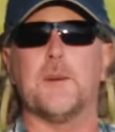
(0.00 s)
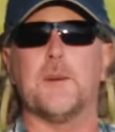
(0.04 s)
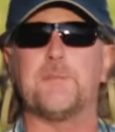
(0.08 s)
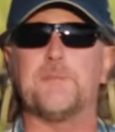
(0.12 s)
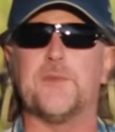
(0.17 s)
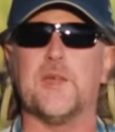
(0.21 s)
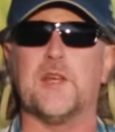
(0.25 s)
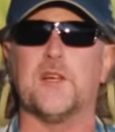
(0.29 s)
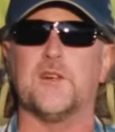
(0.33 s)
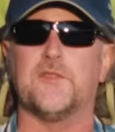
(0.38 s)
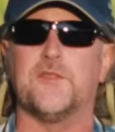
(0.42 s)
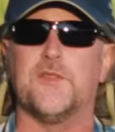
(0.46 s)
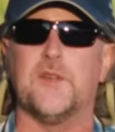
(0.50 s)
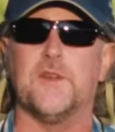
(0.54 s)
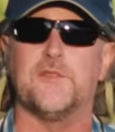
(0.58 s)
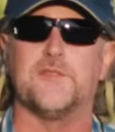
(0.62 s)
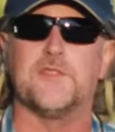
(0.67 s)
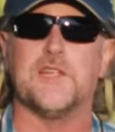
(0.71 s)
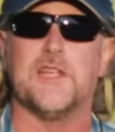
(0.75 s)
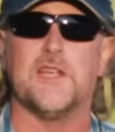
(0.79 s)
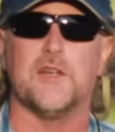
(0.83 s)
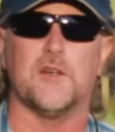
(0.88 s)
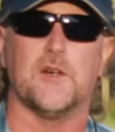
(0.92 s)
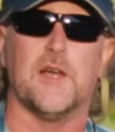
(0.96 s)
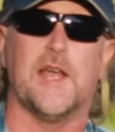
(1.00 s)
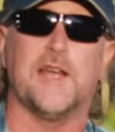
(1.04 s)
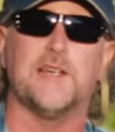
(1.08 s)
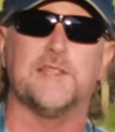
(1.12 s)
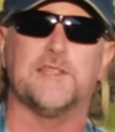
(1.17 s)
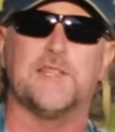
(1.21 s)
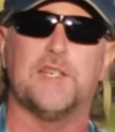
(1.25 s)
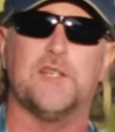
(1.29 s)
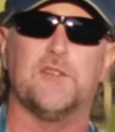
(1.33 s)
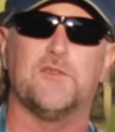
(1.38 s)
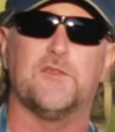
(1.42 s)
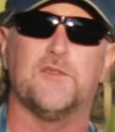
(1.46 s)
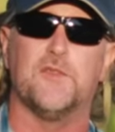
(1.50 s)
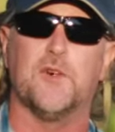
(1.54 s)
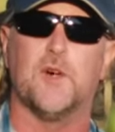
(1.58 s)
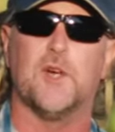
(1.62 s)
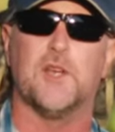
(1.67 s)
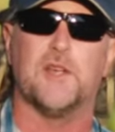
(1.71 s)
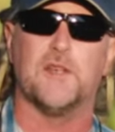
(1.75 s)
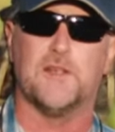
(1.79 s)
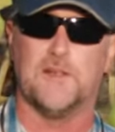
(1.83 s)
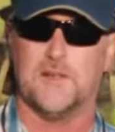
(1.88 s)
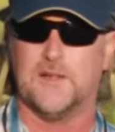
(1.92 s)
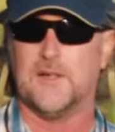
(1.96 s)
up there 15 or 18
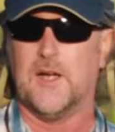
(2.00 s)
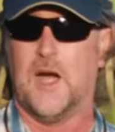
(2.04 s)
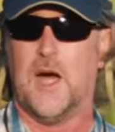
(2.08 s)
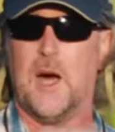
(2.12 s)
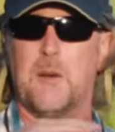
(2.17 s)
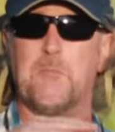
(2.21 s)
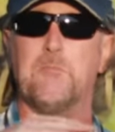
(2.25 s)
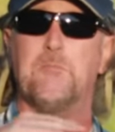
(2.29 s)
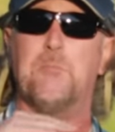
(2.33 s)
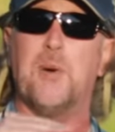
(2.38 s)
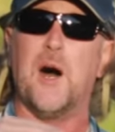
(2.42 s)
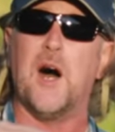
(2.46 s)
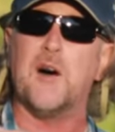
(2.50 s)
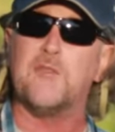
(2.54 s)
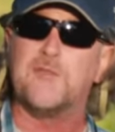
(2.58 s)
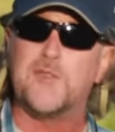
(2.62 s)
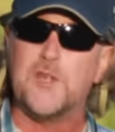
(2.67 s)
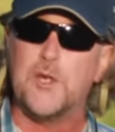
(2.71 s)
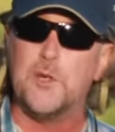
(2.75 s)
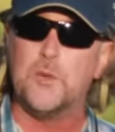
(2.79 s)
foot, above